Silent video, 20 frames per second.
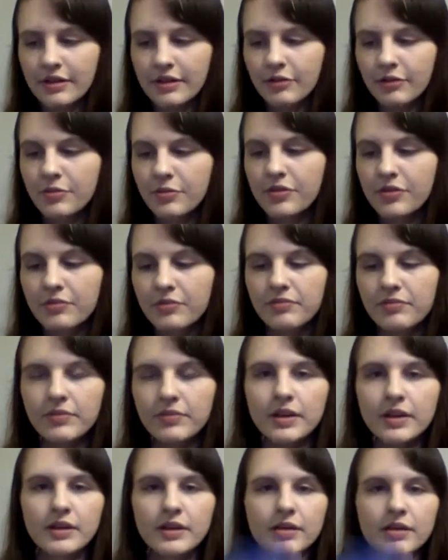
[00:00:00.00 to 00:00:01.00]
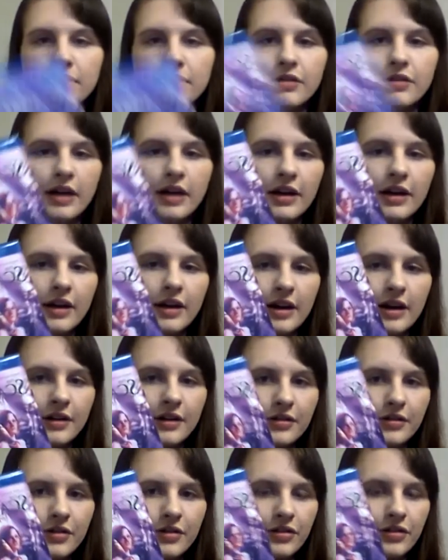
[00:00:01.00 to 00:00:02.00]
oops,
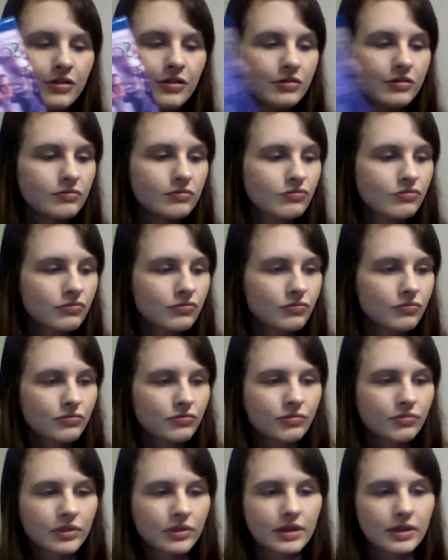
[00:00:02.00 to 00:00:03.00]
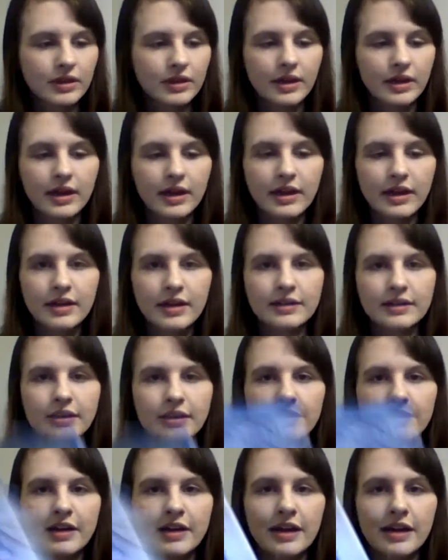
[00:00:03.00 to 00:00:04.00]
Scarehouse, and
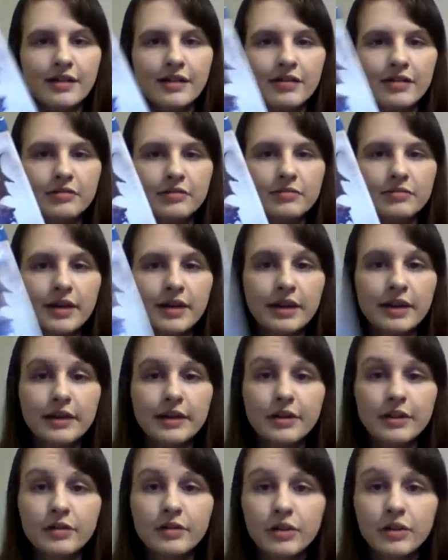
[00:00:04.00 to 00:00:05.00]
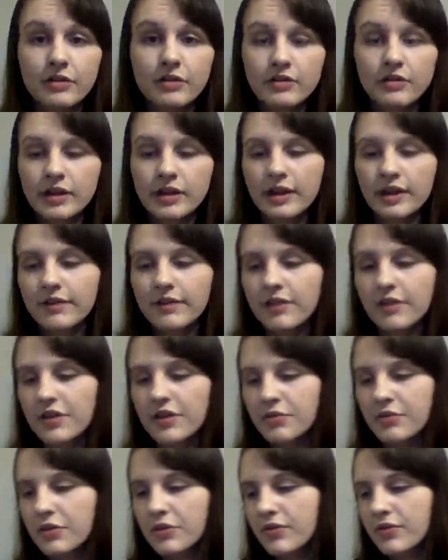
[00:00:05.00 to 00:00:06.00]
Deathgasm. And I don't own any of
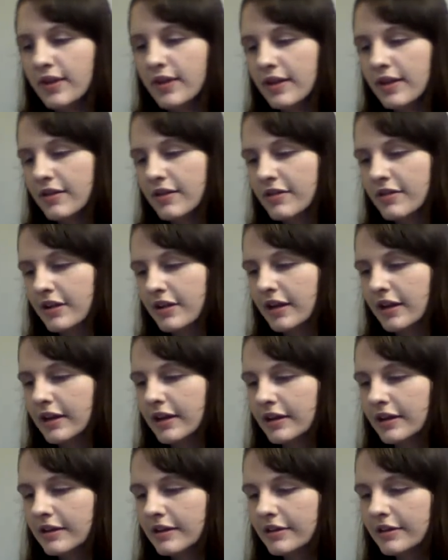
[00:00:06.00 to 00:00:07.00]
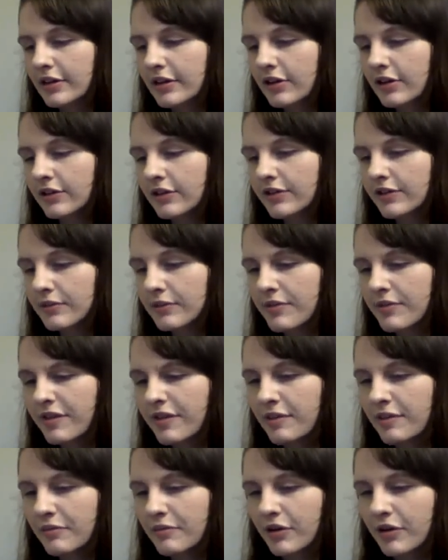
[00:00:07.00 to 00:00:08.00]
these movies, and all of them
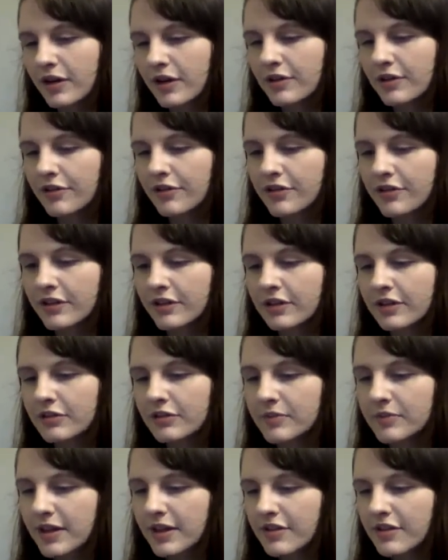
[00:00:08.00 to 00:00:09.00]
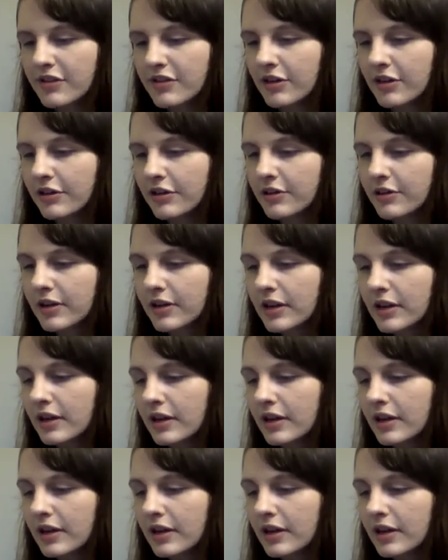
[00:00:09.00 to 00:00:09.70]
seem pretty interesting to me, so